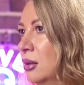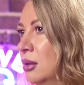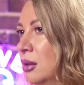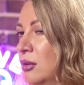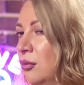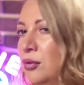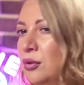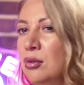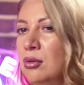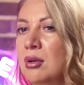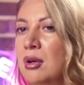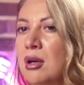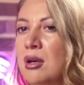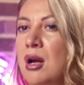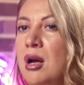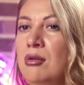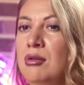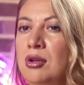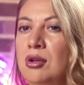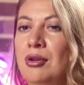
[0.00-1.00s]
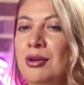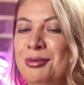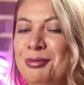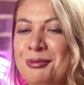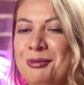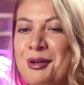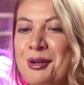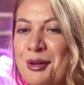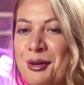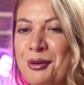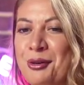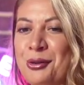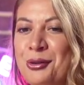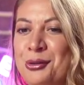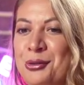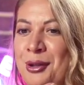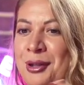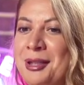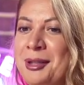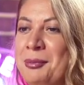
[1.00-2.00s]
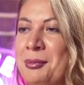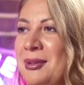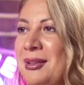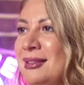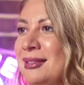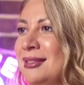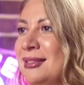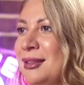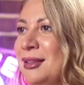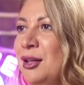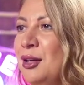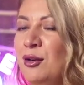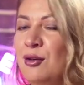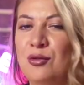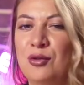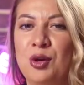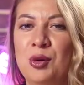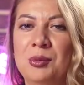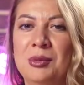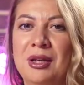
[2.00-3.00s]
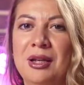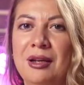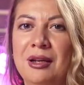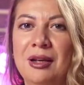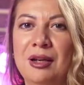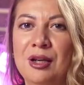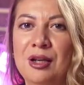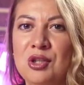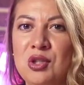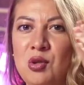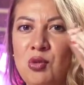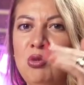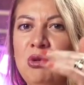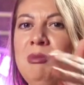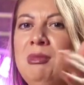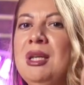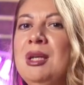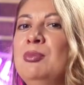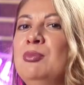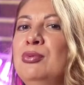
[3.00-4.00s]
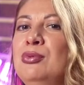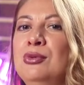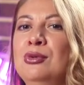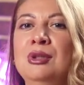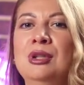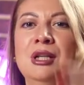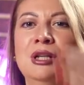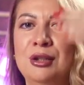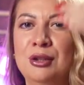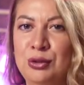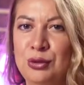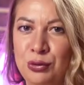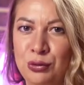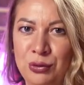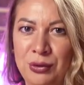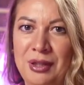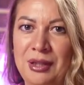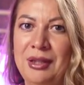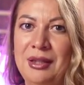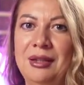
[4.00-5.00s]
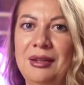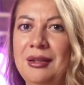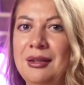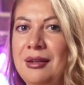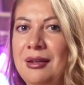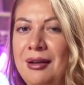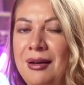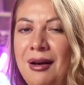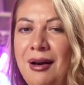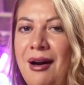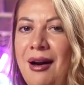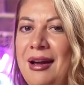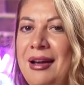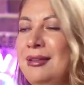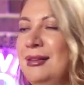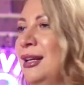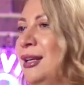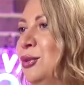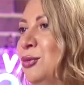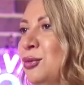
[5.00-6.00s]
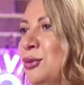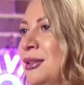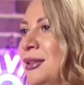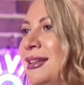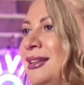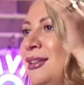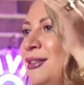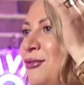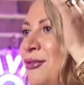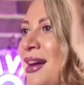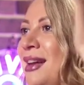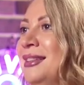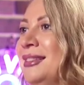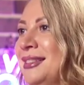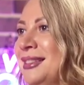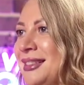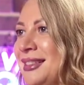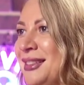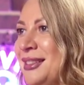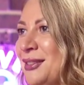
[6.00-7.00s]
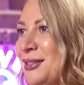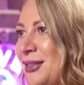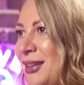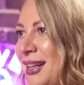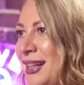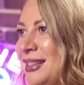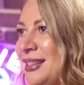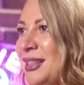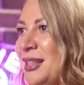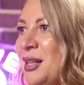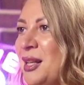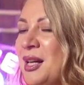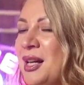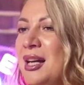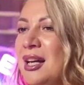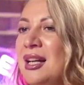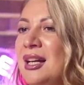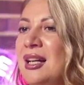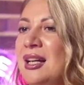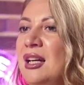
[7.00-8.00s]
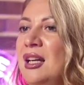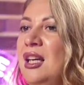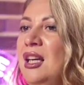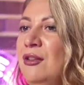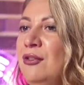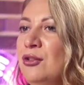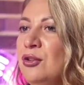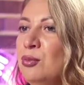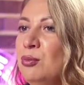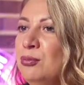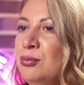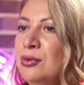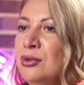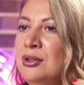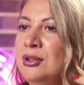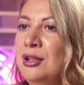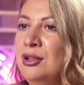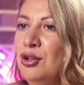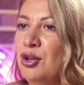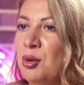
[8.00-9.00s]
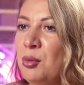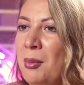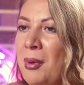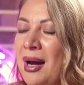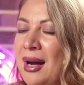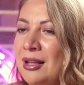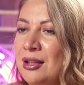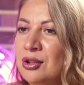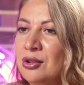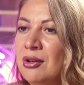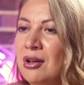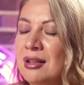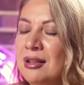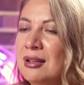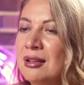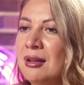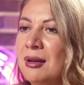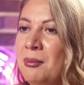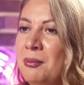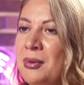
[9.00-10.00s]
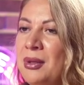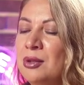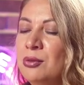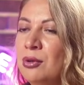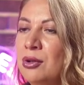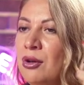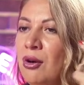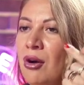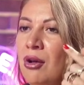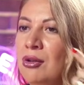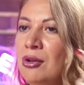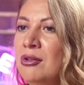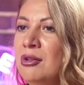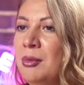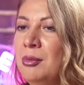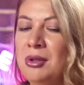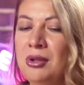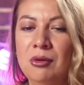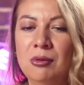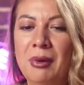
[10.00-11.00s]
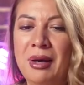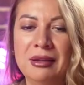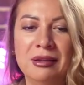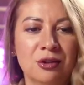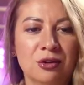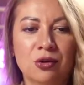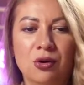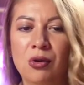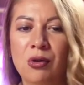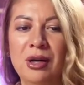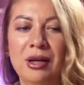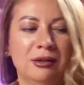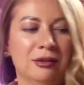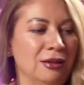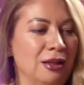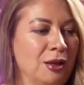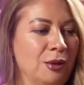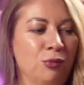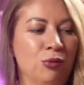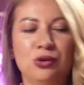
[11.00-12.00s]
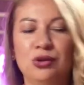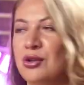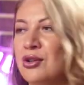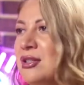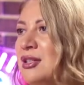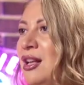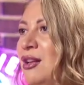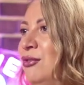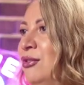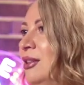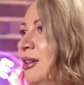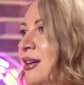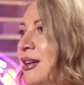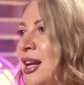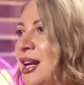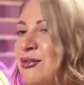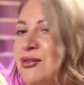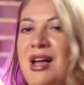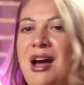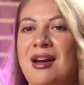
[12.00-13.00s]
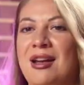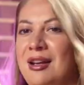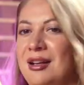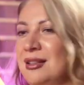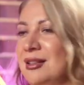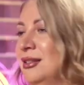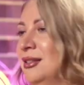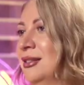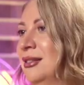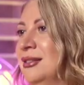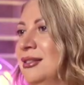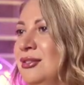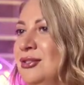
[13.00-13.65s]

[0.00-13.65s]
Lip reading: If you look around, you go to any place, from the swimming pool to the high network events, right? If you put in your mind you're going to compete with all of them, you better go and like put yourself in a grave direct.